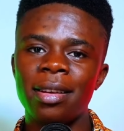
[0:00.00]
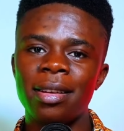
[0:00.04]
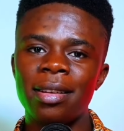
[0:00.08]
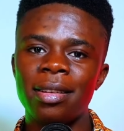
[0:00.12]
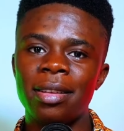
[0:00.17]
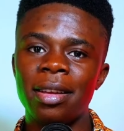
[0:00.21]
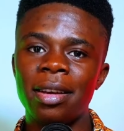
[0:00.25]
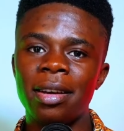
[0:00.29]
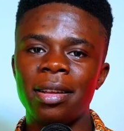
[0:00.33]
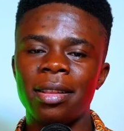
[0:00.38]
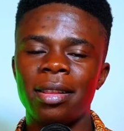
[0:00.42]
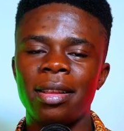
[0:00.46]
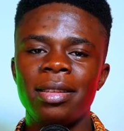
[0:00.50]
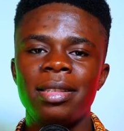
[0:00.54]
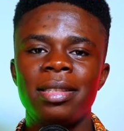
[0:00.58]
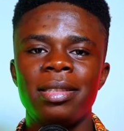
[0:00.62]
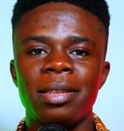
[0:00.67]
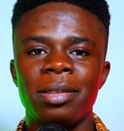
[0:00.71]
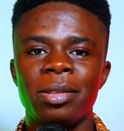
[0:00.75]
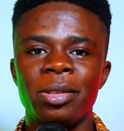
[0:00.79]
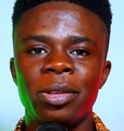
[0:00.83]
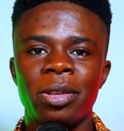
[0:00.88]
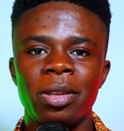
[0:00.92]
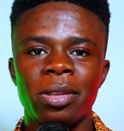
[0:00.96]
Yeah, that's
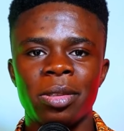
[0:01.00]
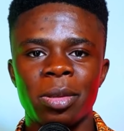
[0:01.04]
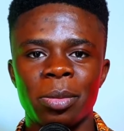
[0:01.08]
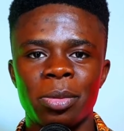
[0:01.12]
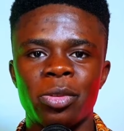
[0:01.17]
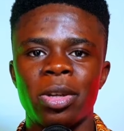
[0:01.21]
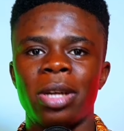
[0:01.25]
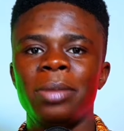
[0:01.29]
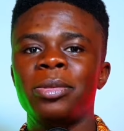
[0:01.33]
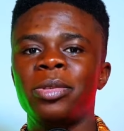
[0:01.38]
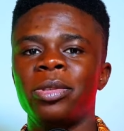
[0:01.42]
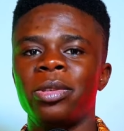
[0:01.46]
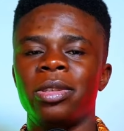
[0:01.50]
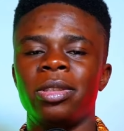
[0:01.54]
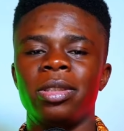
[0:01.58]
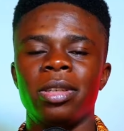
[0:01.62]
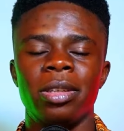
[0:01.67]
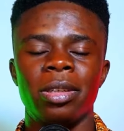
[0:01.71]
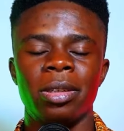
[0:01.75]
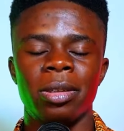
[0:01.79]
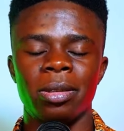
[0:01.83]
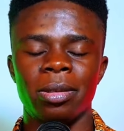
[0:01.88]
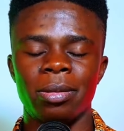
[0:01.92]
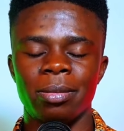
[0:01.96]
it. You can subscribe to his
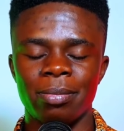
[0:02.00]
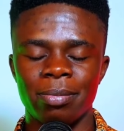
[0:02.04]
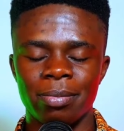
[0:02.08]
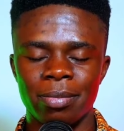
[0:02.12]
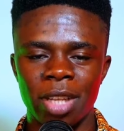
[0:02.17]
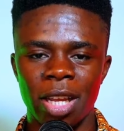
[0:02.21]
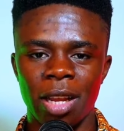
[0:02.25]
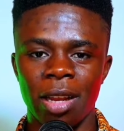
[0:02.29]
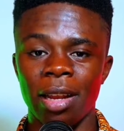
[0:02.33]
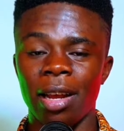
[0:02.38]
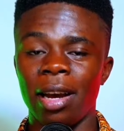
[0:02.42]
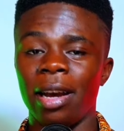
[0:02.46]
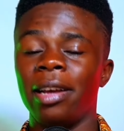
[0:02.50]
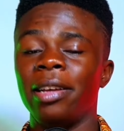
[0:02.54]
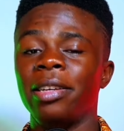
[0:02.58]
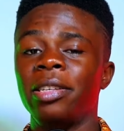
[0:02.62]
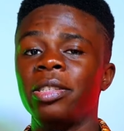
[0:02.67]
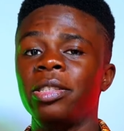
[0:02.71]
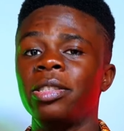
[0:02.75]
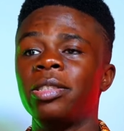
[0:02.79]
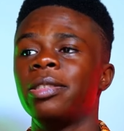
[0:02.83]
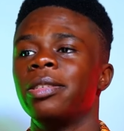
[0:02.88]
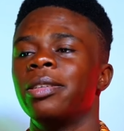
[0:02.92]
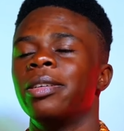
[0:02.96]
channel, like,
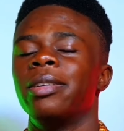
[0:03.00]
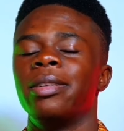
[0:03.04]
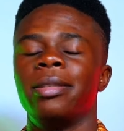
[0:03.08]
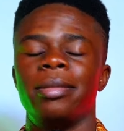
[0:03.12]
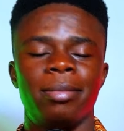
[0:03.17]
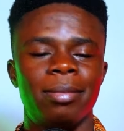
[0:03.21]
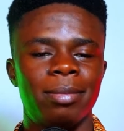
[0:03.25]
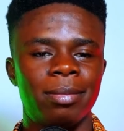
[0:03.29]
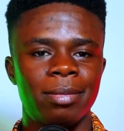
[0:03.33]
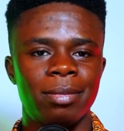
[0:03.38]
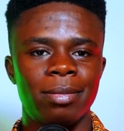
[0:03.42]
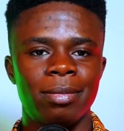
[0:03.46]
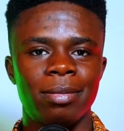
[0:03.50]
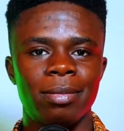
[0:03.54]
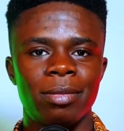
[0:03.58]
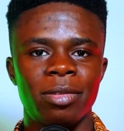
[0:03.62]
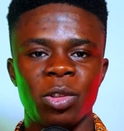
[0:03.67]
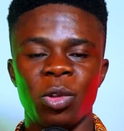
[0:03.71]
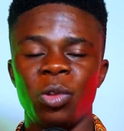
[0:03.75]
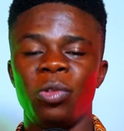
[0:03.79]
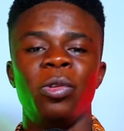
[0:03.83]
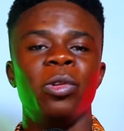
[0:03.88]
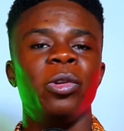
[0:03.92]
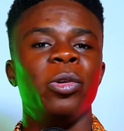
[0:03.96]
share,
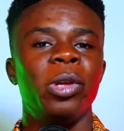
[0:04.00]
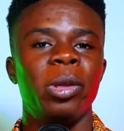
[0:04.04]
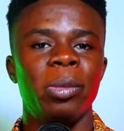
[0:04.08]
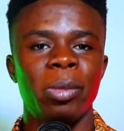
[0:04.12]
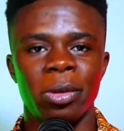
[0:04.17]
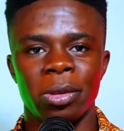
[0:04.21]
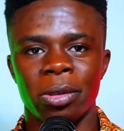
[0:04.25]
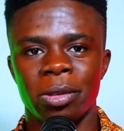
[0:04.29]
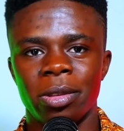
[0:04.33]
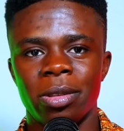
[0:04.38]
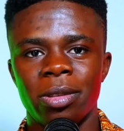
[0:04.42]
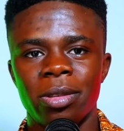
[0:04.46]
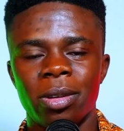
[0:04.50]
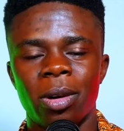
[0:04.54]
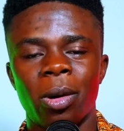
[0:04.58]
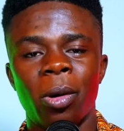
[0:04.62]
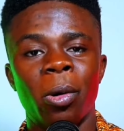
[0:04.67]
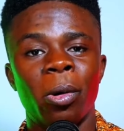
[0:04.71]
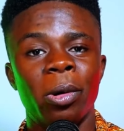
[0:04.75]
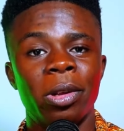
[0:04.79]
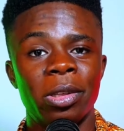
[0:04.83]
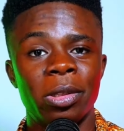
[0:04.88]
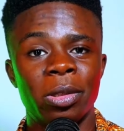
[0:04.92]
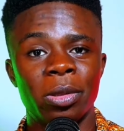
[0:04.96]
go follow him on
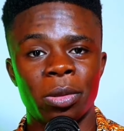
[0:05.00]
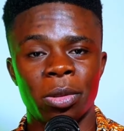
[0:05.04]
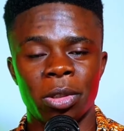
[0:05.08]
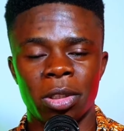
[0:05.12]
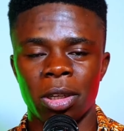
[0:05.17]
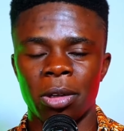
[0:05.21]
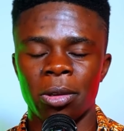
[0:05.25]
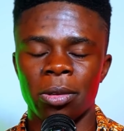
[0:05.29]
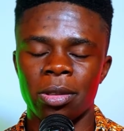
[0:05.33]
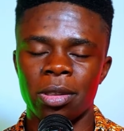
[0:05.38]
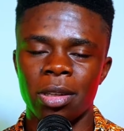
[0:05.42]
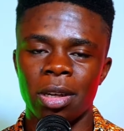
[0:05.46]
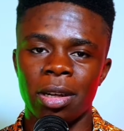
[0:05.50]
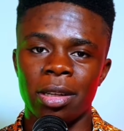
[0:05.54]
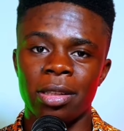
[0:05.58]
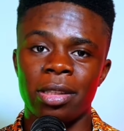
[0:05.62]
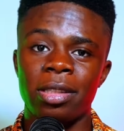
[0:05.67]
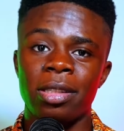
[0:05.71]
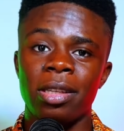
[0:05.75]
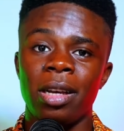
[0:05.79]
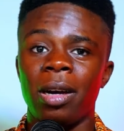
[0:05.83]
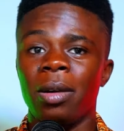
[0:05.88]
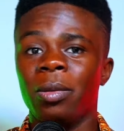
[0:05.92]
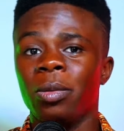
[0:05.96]
all his socials
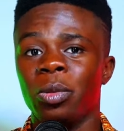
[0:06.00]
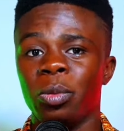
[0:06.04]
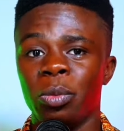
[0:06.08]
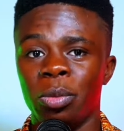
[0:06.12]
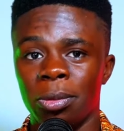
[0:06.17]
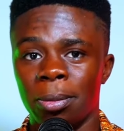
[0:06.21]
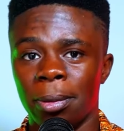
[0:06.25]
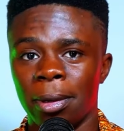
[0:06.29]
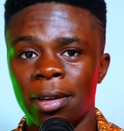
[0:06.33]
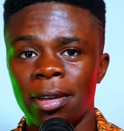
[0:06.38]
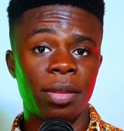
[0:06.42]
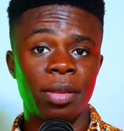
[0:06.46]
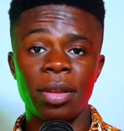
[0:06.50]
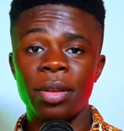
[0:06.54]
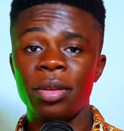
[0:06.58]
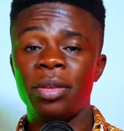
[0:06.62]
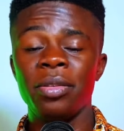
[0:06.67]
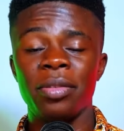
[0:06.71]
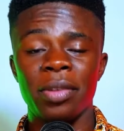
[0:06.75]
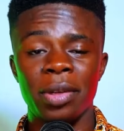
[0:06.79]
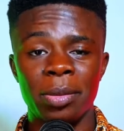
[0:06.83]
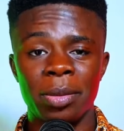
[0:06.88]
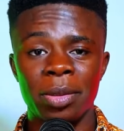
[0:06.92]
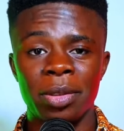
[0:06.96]
at Aldo. Thank
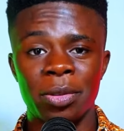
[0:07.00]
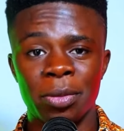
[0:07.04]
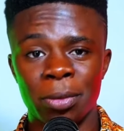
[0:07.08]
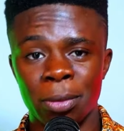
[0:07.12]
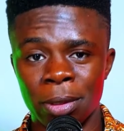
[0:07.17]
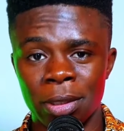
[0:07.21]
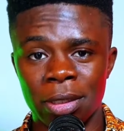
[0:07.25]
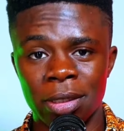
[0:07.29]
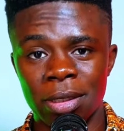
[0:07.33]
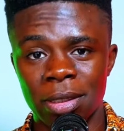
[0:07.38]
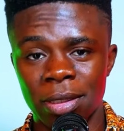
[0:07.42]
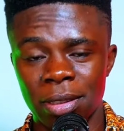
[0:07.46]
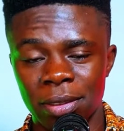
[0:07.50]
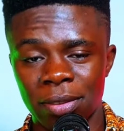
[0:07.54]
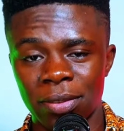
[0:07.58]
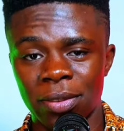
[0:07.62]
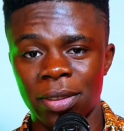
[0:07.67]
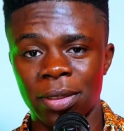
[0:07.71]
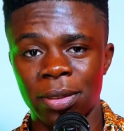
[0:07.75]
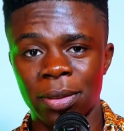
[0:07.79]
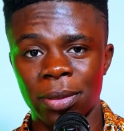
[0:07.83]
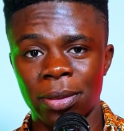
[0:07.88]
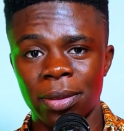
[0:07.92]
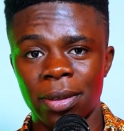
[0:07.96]
you very much for watching this
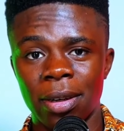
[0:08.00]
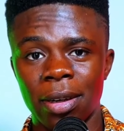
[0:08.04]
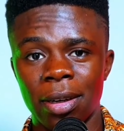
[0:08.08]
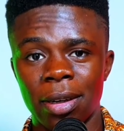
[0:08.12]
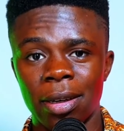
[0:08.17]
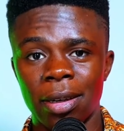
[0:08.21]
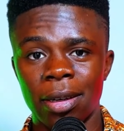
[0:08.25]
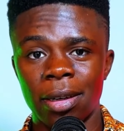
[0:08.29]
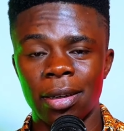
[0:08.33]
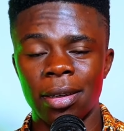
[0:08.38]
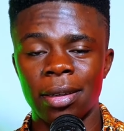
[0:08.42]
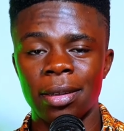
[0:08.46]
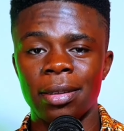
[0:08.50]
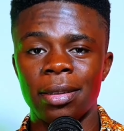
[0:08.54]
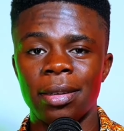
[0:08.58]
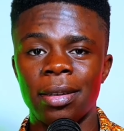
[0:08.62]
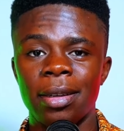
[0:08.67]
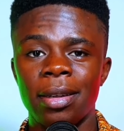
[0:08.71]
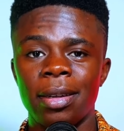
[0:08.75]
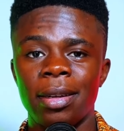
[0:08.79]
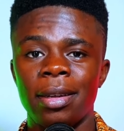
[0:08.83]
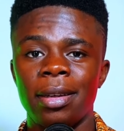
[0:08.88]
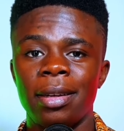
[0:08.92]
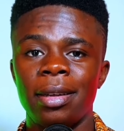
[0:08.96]
video,
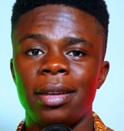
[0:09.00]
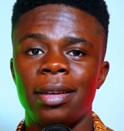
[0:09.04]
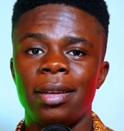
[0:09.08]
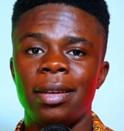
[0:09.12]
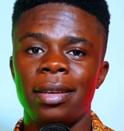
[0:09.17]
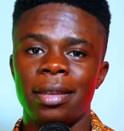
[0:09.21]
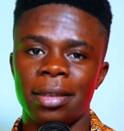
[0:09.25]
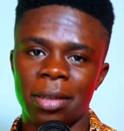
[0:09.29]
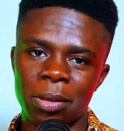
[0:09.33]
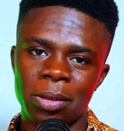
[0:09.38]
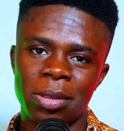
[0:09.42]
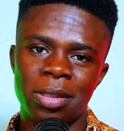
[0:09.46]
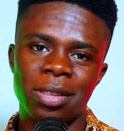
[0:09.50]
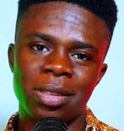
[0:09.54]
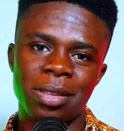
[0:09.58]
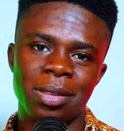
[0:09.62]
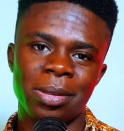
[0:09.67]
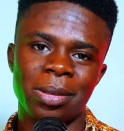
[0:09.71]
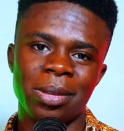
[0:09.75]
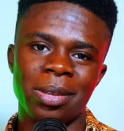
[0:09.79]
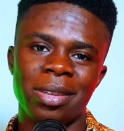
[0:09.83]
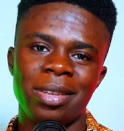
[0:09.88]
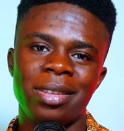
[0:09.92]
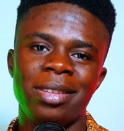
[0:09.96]
and I'll see
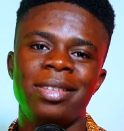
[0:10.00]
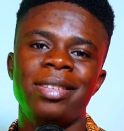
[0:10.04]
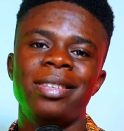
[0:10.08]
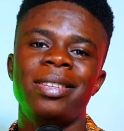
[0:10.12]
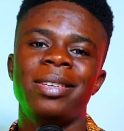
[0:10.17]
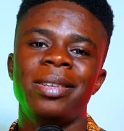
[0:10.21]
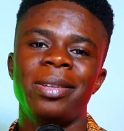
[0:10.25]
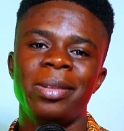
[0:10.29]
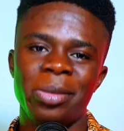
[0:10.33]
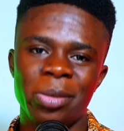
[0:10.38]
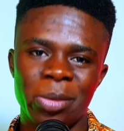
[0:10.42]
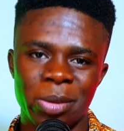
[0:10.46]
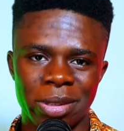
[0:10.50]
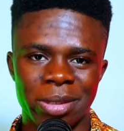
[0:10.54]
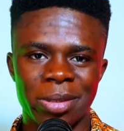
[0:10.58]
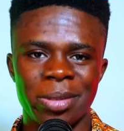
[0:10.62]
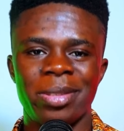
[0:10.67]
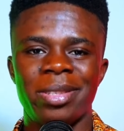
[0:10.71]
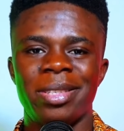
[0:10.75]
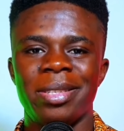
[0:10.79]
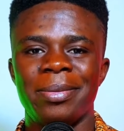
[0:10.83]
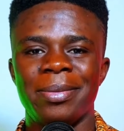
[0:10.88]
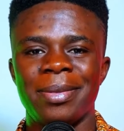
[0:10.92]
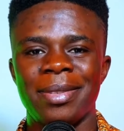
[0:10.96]
you when you
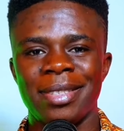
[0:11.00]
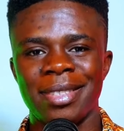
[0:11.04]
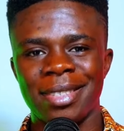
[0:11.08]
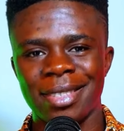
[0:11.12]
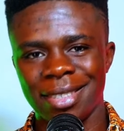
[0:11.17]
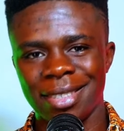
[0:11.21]
see me.